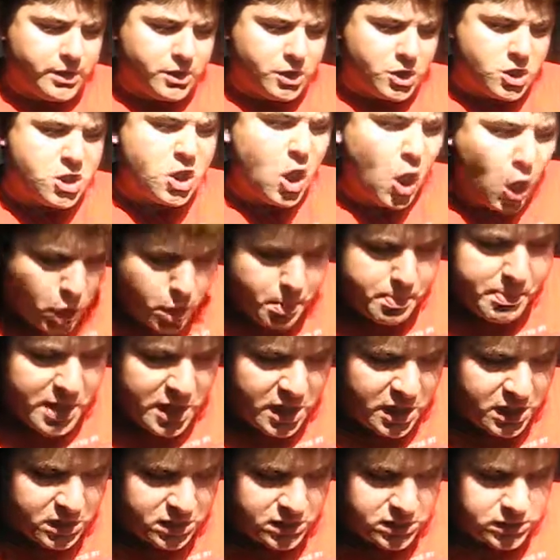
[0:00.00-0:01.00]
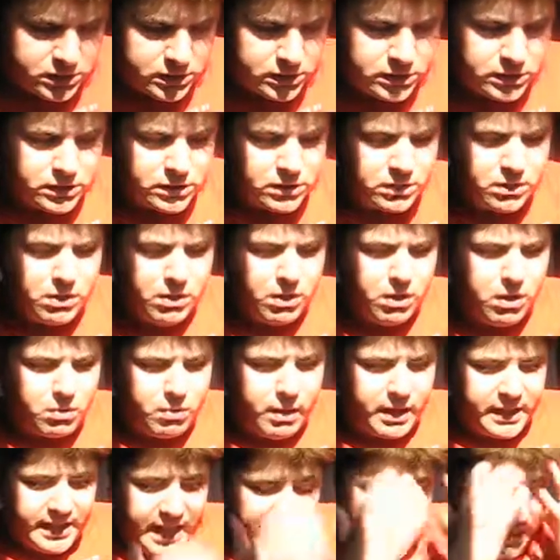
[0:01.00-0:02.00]
dogma, or
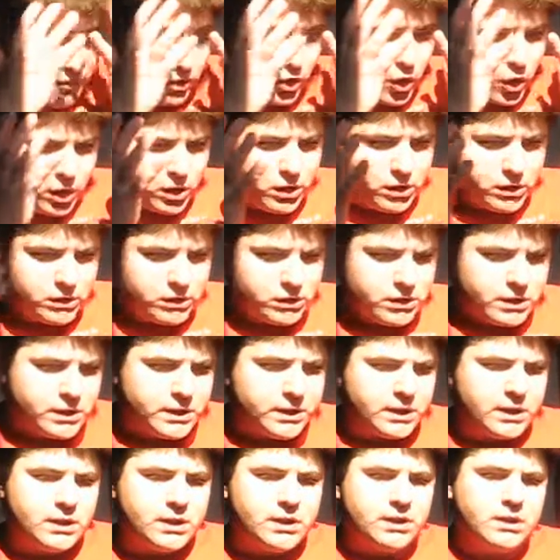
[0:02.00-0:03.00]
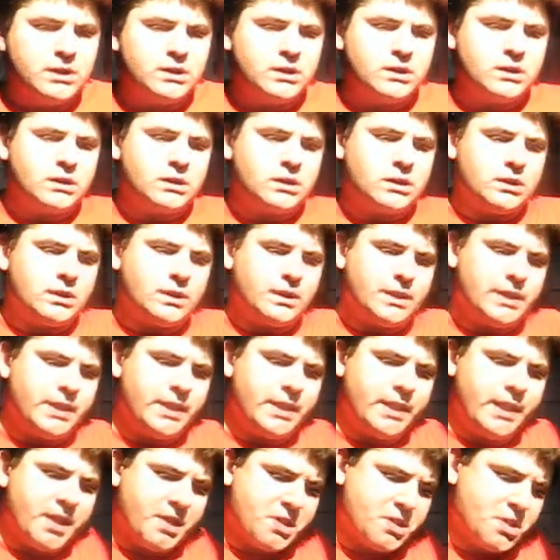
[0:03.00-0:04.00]
whatever
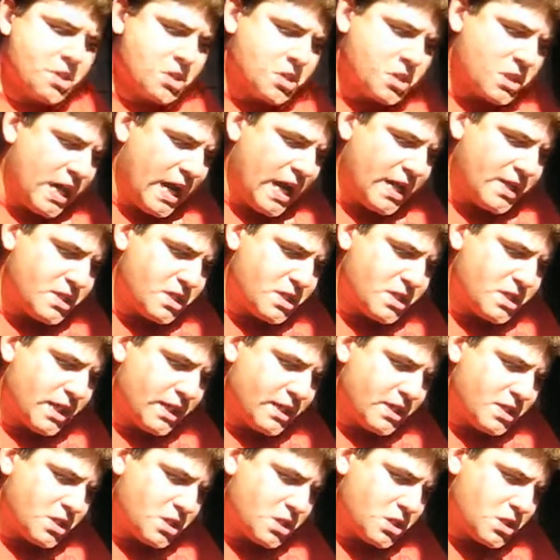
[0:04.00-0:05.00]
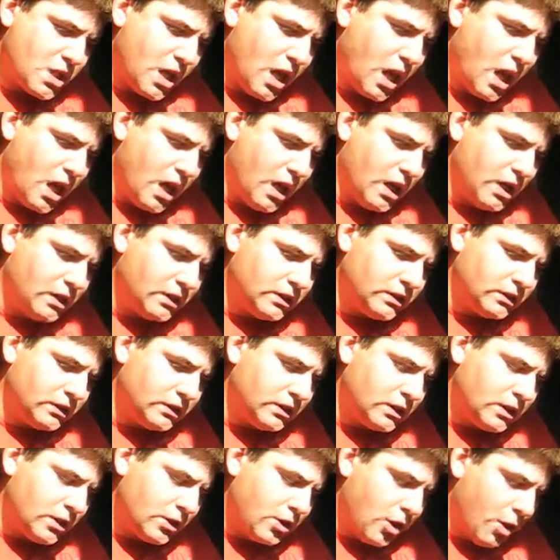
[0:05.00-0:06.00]
in exercise that is uh,
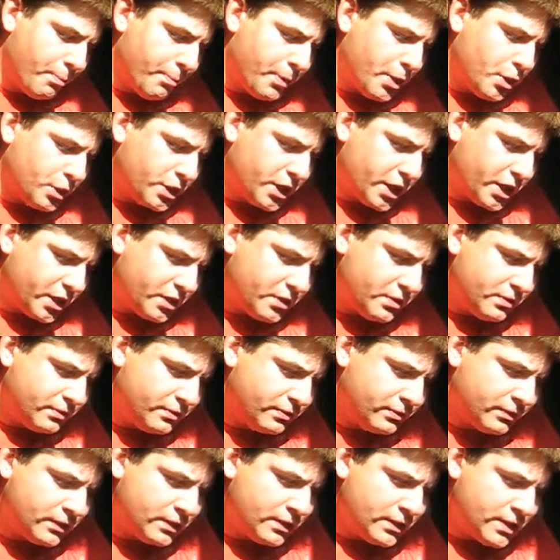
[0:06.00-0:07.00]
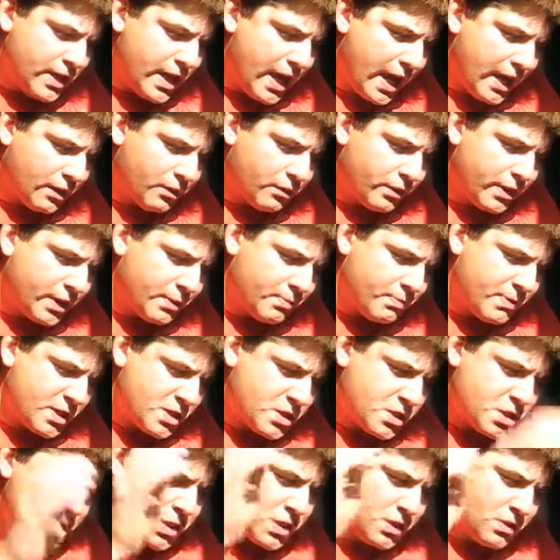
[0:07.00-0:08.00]
computing,
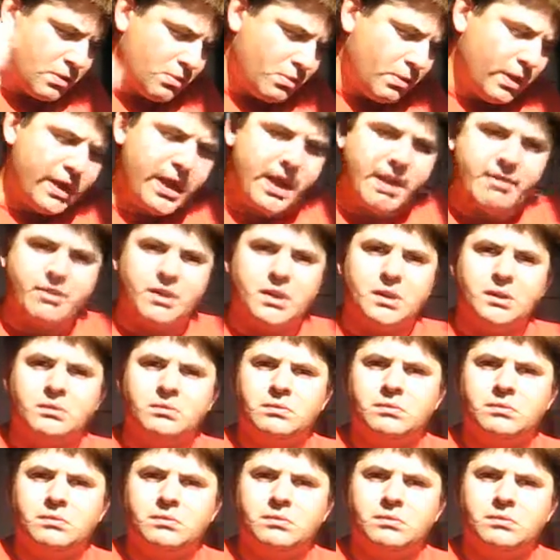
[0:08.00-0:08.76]
algorithms, whatever.